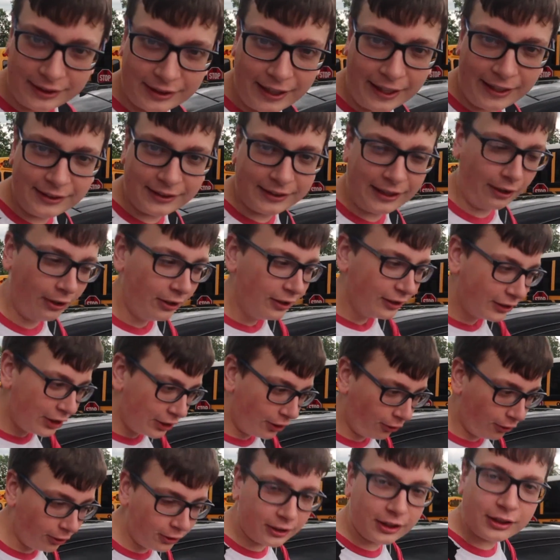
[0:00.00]
stays there. The
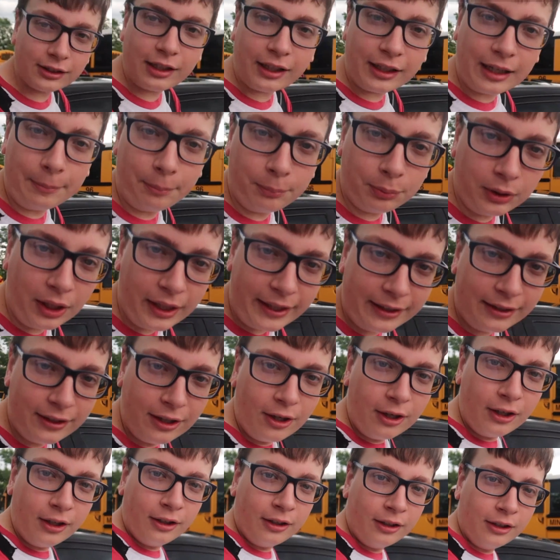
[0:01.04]
earth is like a plate.
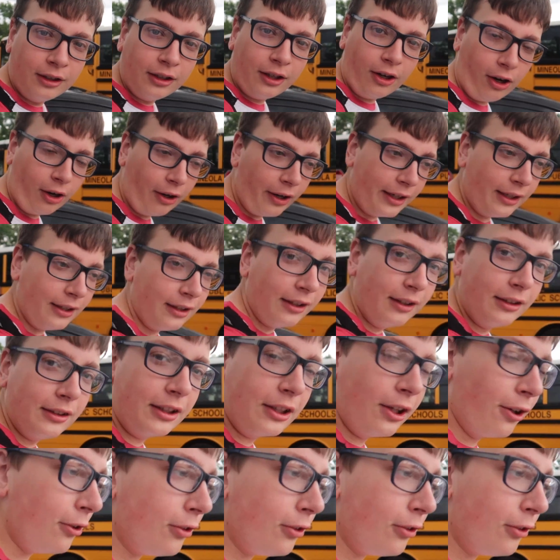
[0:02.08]
All right? The